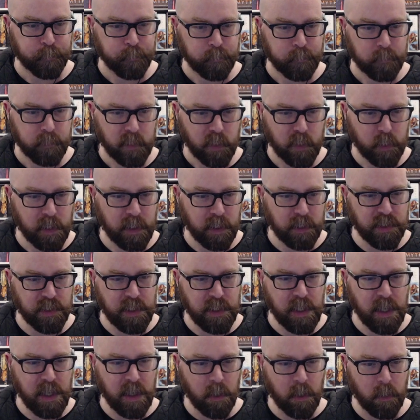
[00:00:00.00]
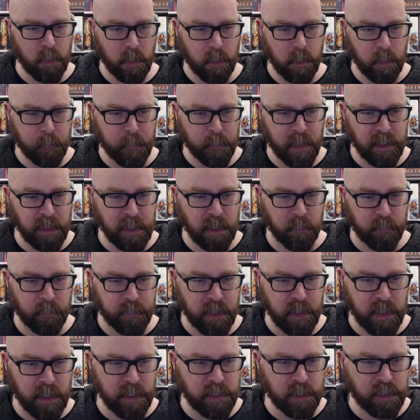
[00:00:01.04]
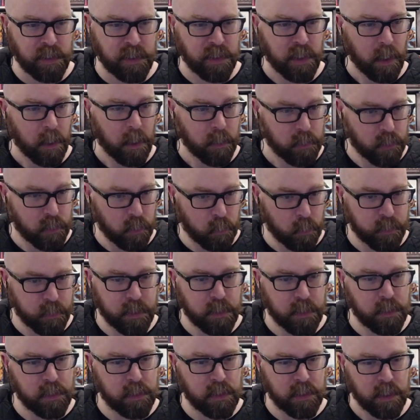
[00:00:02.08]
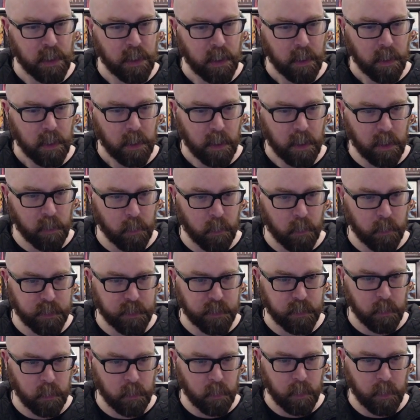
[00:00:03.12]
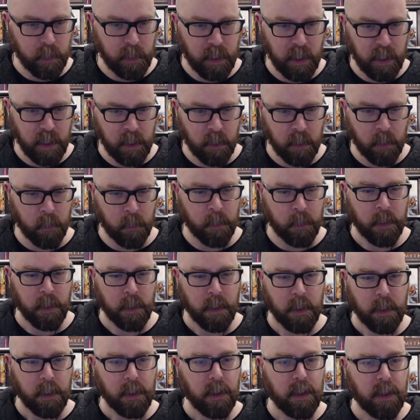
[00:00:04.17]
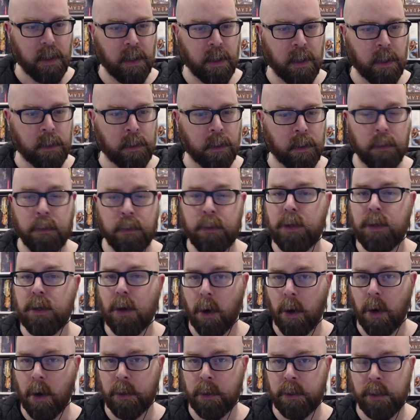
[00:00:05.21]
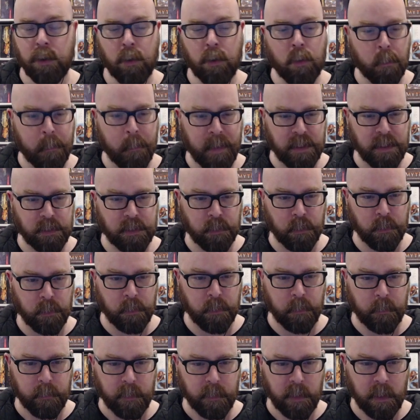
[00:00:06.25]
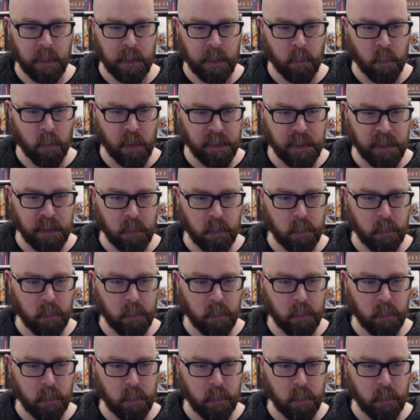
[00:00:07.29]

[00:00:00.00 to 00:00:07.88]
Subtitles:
So you can see here, many of these sources are also here in the audio mixer window.